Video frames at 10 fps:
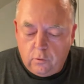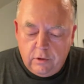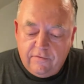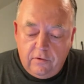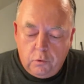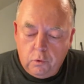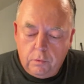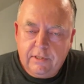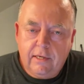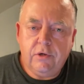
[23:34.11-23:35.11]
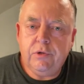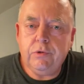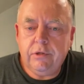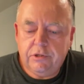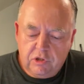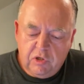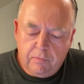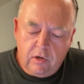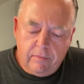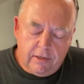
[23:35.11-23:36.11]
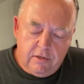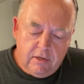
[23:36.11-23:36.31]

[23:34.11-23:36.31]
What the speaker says: different groups that are doing this experiment.